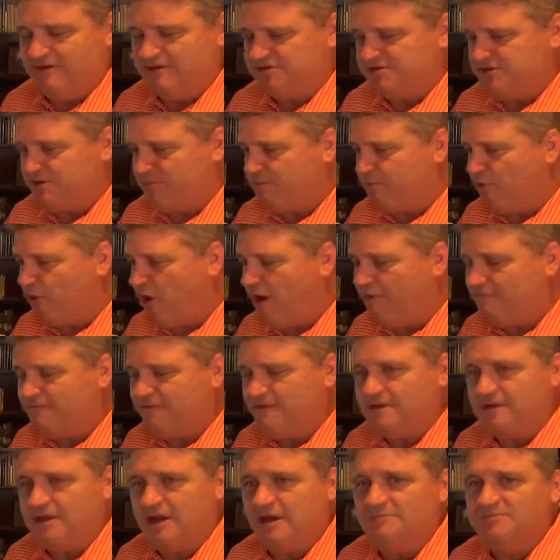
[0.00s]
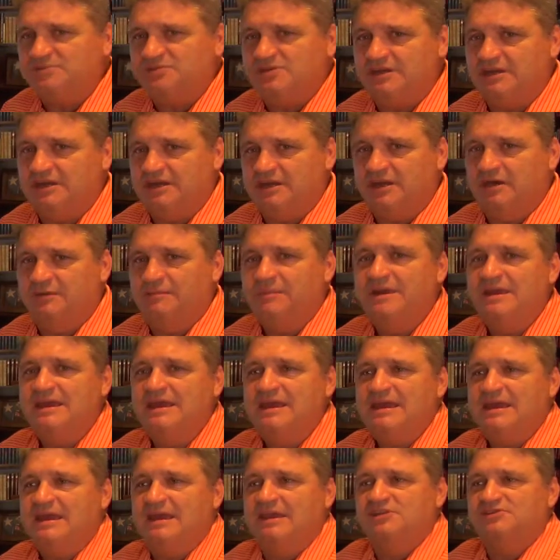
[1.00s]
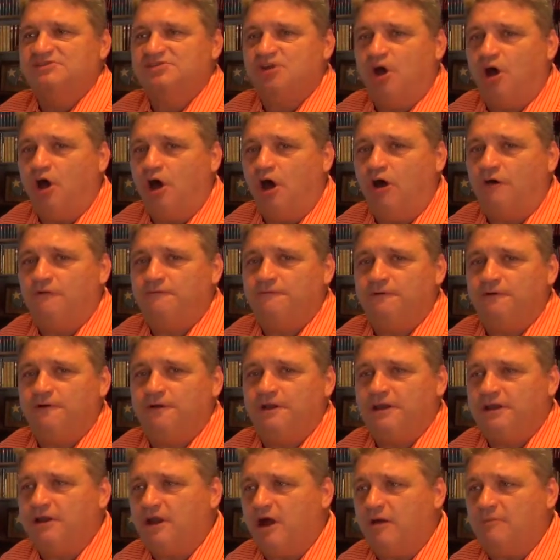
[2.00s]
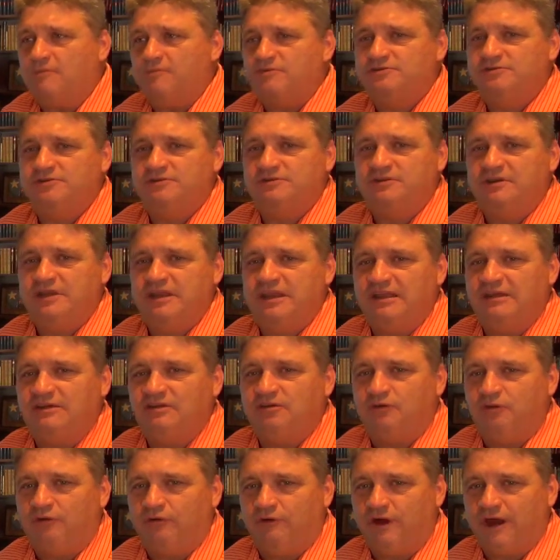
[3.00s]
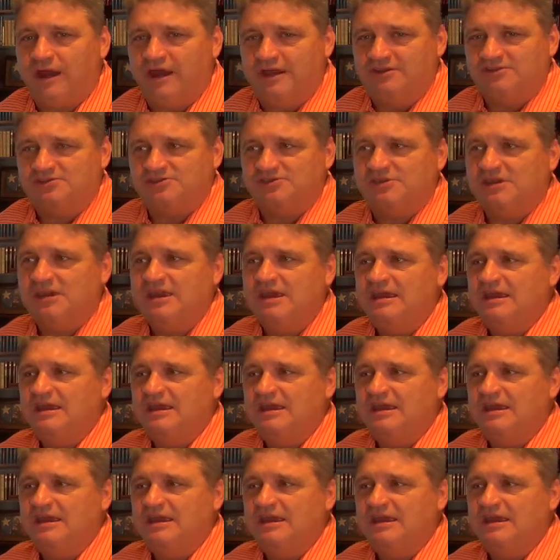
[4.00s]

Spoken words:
As the prophet comes to him, he is offered an opportunity at grace.